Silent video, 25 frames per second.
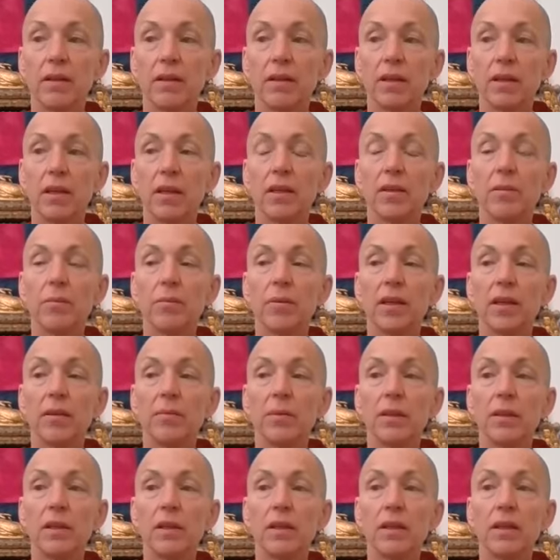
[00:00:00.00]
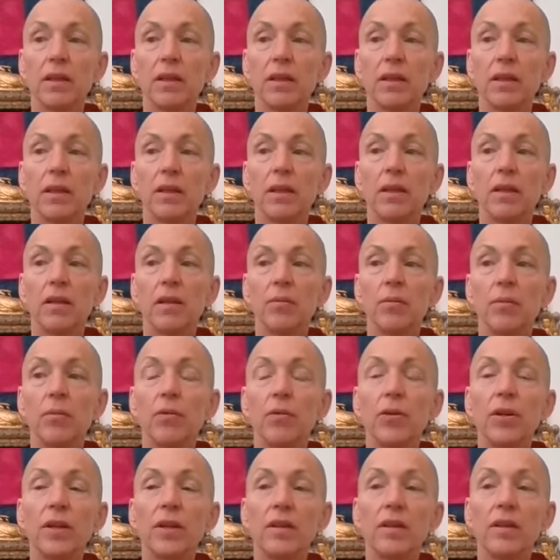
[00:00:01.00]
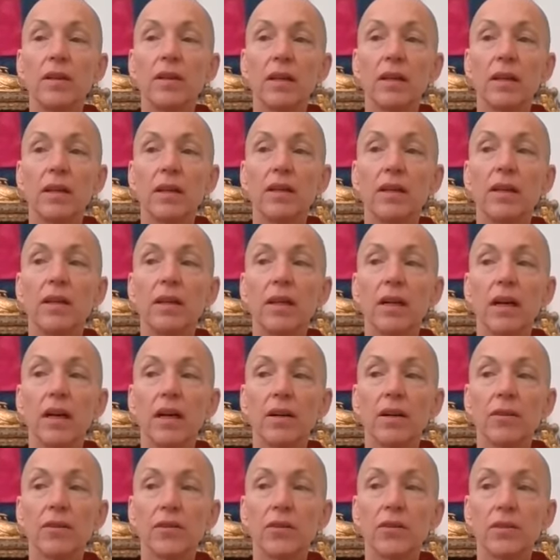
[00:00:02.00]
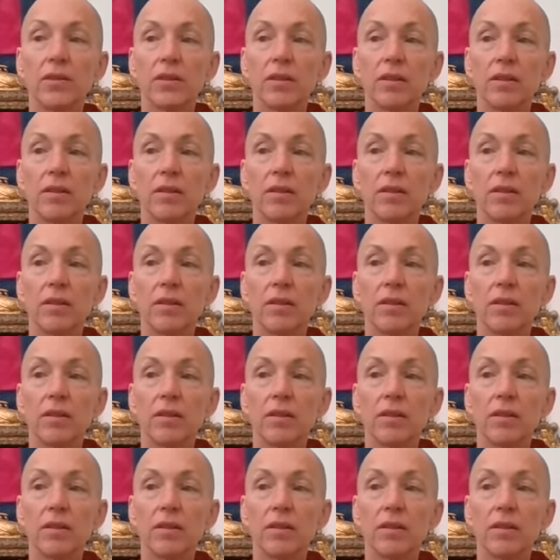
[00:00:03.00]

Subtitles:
young baby, breathing in and out,